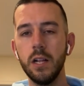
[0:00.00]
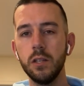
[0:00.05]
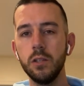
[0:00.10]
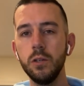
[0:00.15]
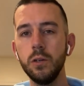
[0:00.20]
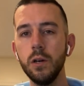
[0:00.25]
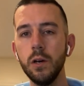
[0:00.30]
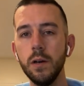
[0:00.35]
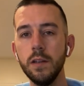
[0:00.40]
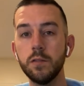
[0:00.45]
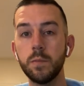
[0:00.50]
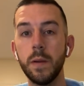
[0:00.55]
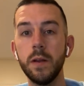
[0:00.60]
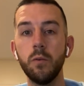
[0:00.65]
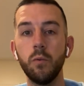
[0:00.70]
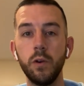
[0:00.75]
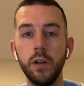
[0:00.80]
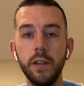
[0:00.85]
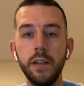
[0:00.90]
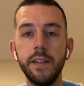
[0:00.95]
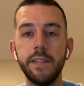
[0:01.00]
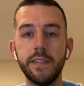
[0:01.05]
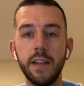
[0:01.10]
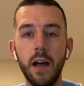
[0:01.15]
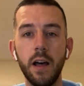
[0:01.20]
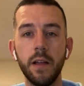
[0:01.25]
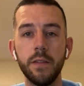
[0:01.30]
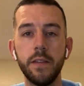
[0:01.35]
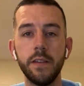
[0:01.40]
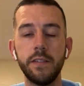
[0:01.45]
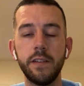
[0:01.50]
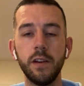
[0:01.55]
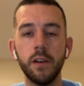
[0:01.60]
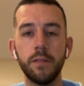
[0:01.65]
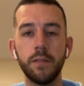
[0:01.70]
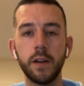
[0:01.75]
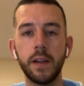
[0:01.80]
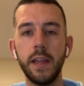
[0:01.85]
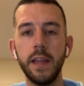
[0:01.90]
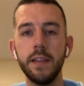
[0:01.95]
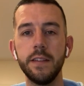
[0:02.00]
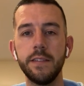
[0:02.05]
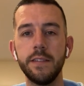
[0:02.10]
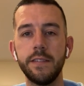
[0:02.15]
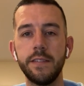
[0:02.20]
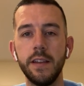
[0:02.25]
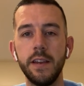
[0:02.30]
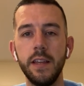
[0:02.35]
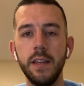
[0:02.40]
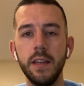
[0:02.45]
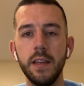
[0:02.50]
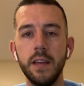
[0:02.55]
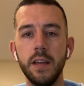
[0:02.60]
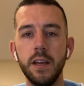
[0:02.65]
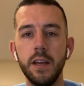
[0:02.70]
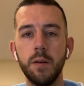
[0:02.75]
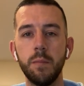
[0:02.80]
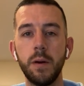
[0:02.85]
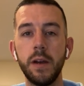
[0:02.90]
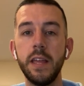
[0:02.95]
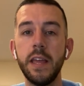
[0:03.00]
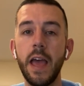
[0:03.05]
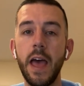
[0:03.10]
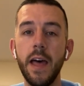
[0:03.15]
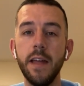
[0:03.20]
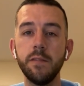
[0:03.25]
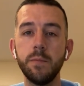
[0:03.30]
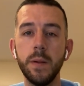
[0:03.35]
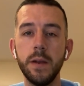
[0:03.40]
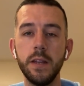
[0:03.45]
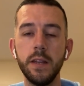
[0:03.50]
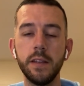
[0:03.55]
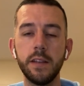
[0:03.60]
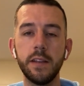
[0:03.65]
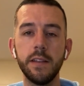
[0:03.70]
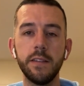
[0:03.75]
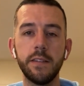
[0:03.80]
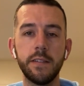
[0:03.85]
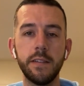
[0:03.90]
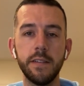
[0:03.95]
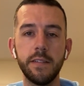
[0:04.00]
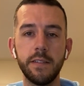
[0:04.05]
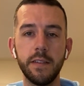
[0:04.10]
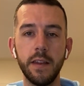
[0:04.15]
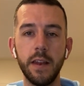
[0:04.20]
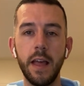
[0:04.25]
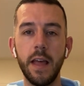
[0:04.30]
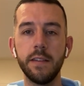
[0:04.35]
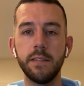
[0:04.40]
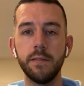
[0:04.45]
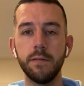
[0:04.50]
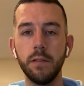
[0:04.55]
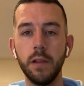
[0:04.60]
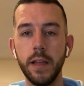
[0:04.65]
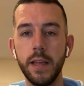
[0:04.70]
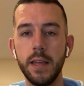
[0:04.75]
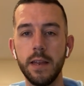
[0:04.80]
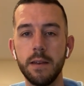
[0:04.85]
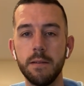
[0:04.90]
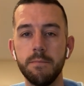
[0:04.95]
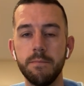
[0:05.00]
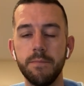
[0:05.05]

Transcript: Lugo has been really solid this year for Kansas City, but he has been inconsistent as of late